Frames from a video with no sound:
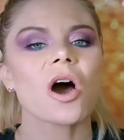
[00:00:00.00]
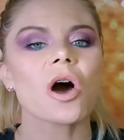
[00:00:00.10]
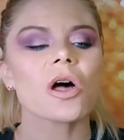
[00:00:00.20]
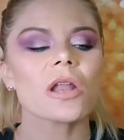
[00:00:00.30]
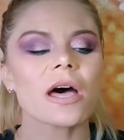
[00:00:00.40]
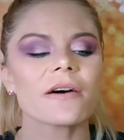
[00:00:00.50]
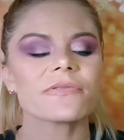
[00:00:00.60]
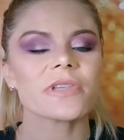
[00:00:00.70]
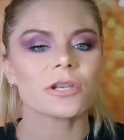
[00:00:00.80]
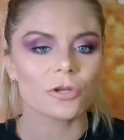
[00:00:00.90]
all
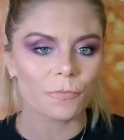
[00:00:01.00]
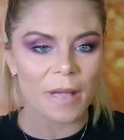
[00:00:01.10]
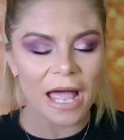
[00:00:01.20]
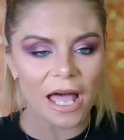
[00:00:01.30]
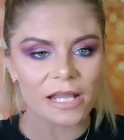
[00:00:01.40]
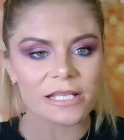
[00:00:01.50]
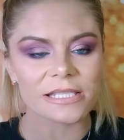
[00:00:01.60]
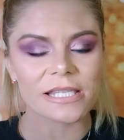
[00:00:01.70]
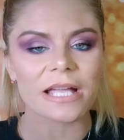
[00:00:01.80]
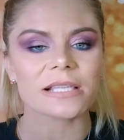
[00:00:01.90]
of the new
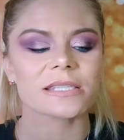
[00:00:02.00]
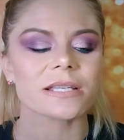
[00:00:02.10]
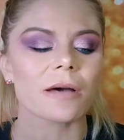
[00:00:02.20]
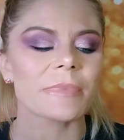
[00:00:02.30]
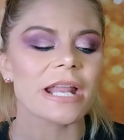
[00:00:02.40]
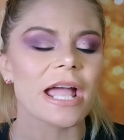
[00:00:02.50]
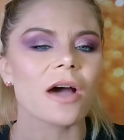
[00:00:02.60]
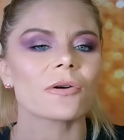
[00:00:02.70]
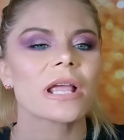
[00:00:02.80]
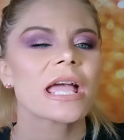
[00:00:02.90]
palettes that's coming
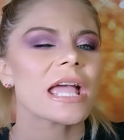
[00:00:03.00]
out,